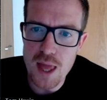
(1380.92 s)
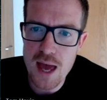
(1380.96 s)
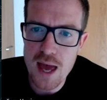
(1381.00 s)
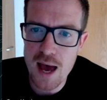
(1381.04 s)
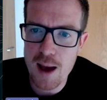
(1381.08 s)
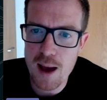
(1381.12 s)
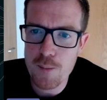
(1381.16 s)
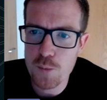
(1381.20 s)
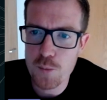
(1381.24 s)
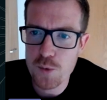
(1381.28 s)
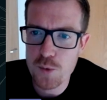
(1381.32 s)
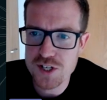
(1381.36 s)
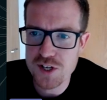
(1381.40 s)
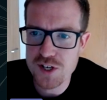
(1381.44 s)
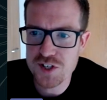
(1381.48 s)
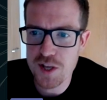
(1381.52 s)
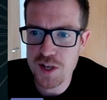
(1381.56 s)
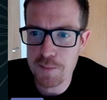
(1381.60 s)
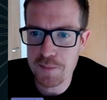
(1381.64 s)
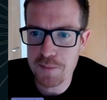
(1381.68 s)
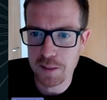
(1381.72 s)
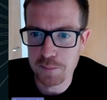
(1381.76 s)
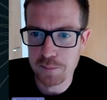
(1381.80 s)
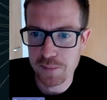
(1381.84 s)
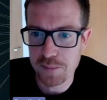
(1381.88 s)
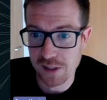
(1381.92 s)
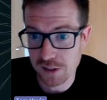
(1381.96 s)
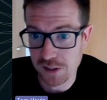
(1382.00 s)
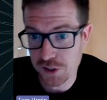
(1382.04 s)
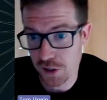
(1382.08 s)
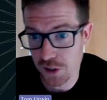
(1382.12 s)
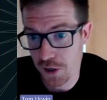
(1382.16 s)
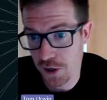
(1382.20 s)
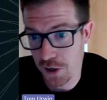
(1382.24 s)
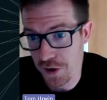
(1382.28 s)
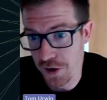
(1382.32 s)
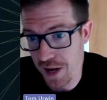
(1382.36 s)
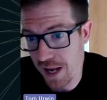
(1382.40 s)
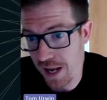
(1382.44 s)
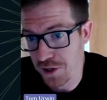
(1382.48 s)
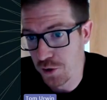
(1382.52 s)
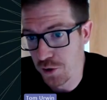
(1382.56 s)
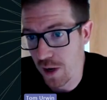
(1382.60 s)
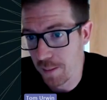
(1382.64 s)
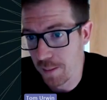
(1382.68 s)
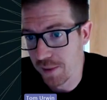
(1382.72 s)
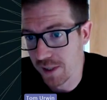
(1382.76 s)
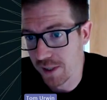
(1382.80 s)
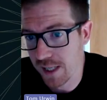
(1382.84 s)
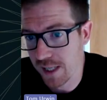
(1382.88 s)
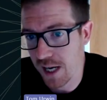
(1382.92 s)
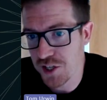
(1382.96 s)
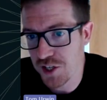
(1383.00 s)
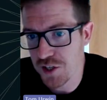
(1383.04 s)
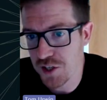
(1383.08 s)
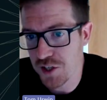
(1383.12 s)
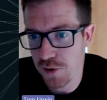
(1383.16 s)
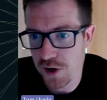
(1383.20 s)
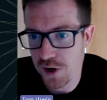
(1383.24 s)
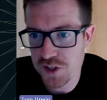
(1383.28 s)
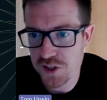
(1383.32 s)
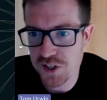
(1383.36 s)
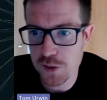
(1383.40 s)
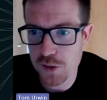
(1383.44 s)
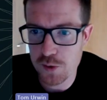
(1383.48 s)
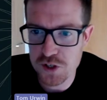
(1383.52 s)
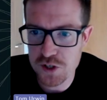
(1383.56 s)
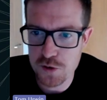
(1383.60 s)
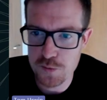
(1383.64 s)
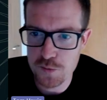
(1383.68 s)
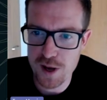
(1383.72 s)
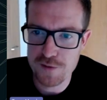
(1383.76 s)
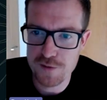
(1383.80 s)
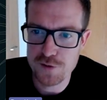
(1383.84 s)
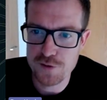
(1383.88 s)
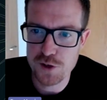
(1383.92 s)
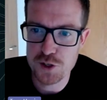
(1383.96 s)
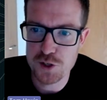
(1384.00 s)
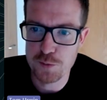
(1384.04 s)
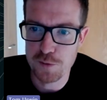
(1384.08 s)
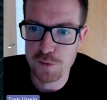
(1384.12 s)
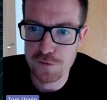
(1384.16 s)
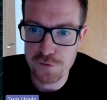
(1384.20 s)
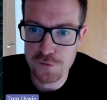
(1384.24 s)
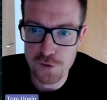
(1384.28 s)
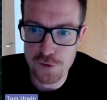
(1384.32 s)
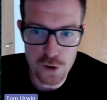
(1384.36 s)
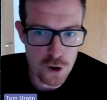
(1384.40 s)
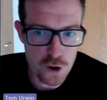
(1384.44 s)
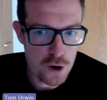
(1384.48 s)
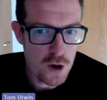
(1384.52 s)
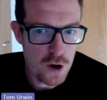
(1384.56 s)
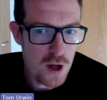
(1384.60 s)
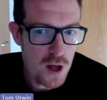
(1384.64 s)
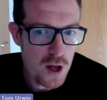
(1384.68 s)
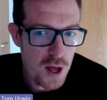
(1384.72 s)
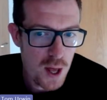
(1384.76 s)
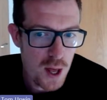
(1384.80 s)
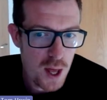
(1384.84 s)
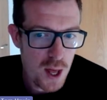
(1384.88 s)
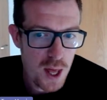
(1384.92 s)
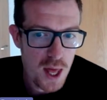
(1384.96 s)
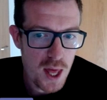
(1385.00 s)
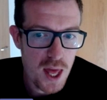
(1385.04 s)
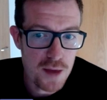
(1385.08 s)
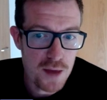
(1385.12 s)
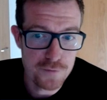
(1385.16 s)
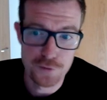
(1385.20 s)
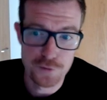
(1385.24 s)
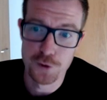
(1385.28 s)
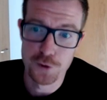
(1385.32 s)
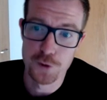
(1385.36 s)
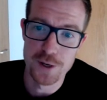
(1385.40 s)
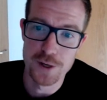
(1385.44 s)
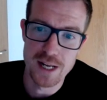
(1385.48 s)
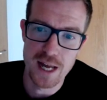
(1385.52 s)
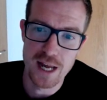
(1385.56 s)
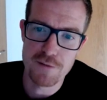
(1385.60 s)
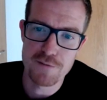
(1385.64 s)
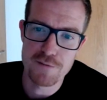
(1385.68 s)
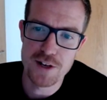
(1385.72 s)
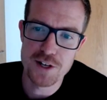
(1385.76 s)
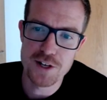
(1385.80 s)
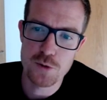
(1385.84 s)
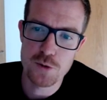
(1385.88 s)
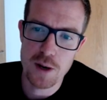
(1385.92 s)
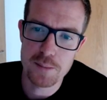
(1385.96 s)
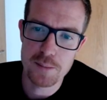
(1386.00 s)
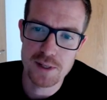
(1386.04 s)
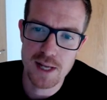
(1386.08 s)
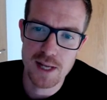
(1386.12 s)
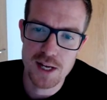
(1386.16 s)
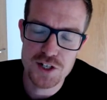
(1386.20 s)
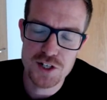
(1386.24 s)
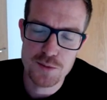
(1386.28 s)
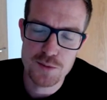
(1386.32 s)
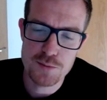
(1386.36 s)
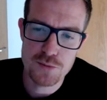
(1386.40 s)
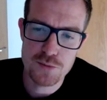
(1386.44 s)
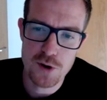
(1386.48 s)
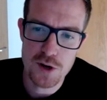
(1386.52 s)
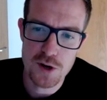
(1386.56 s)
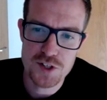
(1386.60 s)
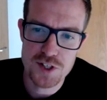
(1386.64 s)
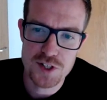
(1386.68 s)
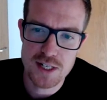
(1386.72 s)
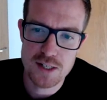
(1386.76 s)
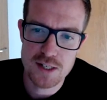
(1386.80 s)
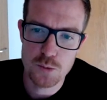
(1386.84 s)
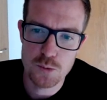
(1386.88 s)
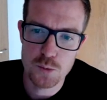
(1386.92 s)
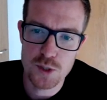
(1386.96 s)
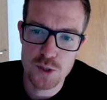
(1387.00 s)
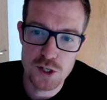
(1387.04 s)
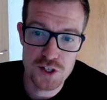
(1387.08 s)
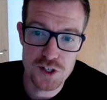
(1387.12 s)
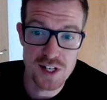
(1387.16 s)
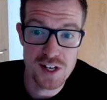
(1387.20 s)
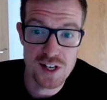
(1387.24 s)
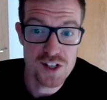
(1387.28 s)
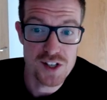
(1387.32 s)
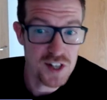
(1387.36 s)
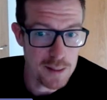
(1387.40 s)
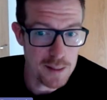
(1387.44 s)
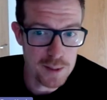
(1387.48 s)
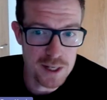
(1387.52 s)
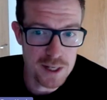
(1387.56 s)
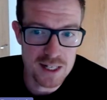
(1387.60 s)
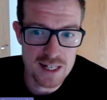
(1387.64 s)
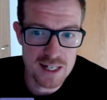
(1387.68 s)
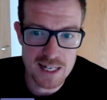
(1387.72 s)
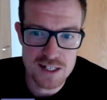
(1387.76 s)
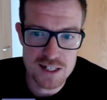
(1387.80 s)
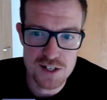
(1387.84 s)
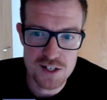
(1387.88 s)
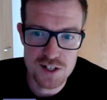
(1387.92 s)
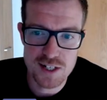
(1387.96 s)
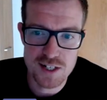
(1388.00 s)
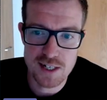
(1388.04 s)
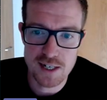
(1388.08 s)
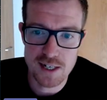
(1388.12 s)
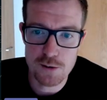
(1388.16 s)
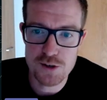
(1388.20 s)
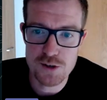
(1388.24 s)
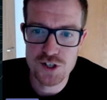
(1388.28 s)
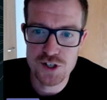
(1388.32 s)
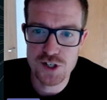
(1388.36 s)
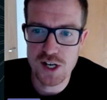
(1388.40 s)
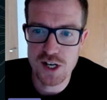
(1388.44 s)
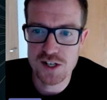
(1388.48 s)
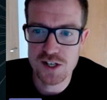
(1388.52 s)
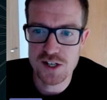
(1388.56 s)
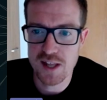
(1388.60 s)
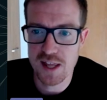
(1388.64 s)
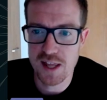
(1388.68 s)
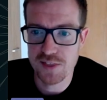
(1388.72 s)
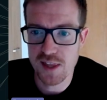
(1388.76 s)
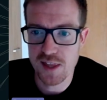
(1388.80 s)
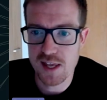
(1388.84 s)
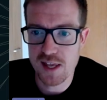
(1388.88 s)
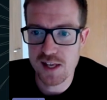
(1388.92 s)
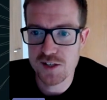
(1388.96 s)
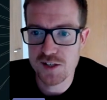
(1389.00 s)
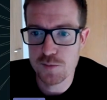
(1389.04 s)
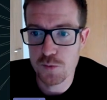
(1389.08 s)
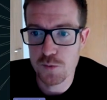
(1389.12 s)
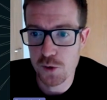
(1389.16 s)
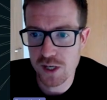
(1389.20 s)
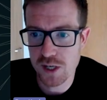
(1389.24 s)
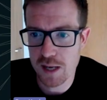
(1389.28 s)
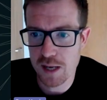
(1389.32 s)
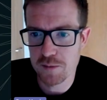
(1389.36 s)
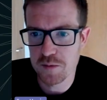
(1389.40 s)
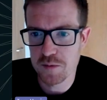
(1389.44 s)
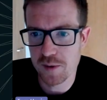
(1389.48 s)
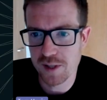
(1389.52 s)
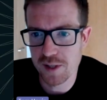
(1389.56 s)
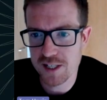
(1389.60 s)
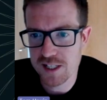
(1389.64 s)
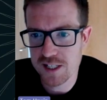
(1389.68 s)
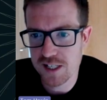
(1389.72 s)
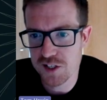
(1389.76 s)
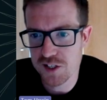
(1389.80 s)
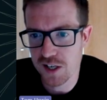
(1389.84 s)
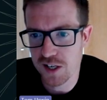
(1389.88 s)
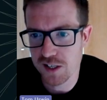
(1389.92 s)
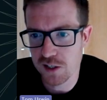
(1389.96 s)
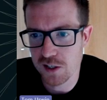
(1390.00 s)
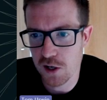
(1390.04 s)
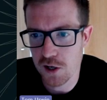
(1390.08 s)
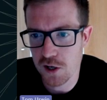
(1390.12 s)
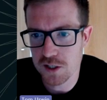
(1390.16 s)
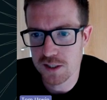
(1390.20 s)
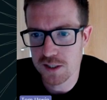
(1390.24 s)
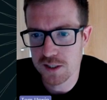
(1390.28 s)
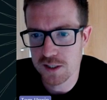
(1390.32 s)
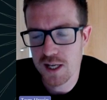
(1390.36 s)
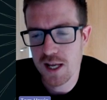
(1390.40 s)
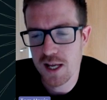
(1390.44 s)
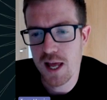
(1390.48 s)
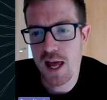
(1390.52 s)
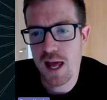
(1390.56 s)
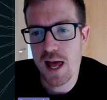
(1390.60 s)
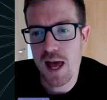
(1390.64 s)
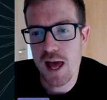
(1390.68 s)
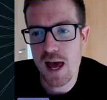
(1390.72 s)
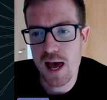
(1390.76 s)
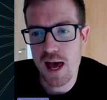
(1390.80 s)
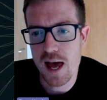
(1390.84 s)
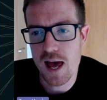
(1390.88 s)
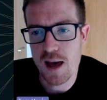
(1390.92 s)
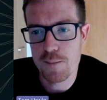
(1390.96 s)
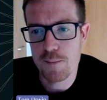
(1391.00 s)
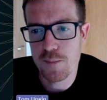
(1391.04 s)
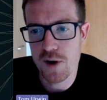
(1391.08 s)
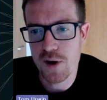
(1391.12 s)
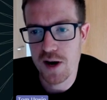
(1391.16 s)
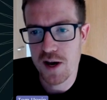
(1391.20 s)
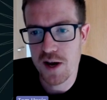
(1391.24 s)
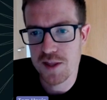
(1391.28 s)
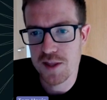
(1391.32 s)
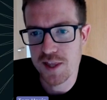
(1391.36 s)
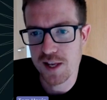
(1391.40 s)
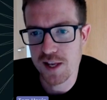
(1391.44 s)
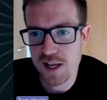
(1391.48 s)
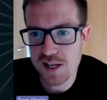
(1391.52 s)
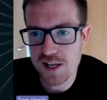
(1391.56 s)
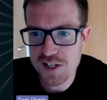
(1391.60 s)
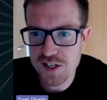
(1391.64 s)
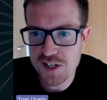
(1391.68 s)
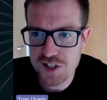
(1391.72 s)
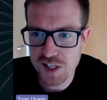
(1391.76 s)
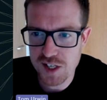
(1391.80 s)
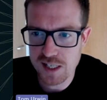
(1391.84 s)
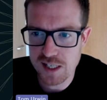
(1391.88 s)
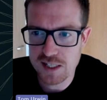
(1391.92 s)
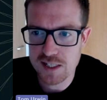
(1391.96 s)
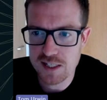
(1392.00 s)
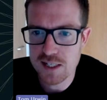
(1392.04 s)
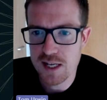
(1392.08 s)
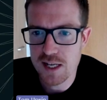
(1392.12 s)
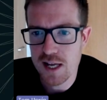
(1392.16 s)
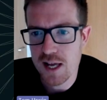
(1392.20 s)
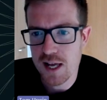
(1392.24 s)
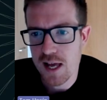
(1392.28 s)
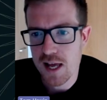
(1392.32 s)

which is something built on Entra Application Proxy, which you may have used before. If you already have Entra Application Proxy, we're using the same connectors here. It's just that there's more capabilities unlocked by the licensing.